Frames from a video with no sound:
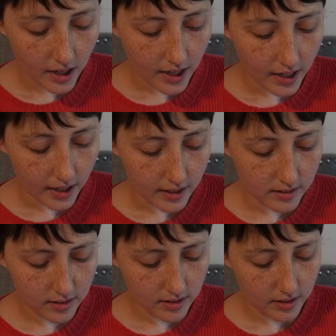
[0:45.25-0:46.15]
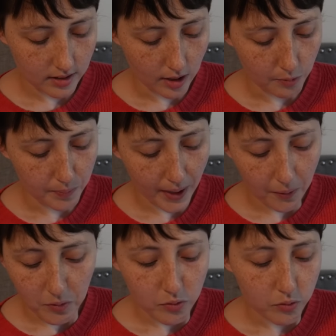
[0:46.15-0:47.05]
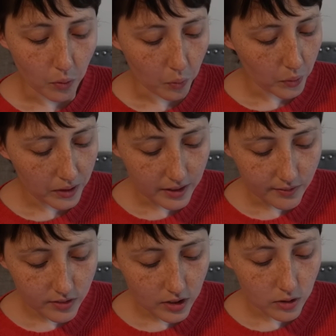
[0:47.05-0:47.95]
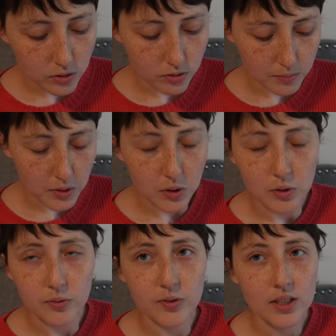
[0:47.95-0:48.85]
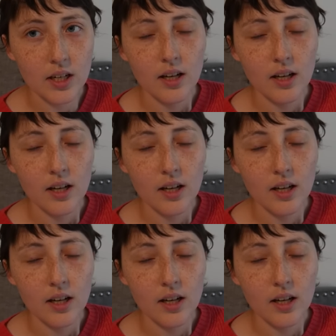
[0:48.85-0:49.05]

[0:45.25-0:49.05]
had about 4 lymph nodes removed.